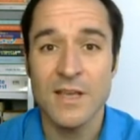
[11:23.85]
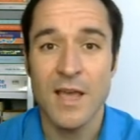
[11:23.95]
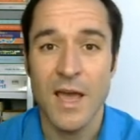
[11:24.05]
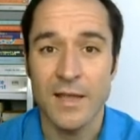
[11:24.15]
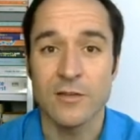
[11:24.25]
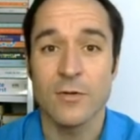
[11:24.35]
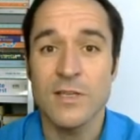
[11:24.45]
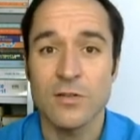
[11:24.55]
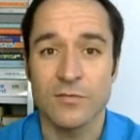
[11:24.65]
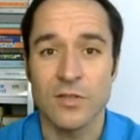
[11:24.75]
And the rest
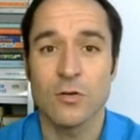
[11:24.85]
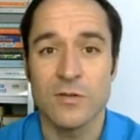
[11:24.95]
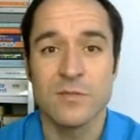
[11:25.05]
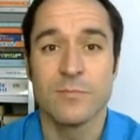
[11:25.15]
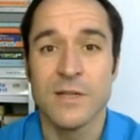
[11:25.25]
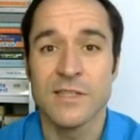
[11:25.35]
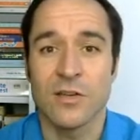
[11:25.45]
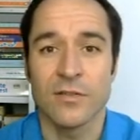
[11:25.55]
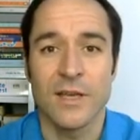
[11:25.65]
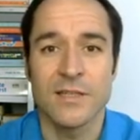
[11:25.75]
of the course builds on
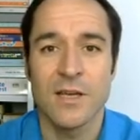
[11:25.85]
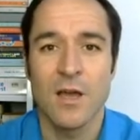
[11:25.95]
that.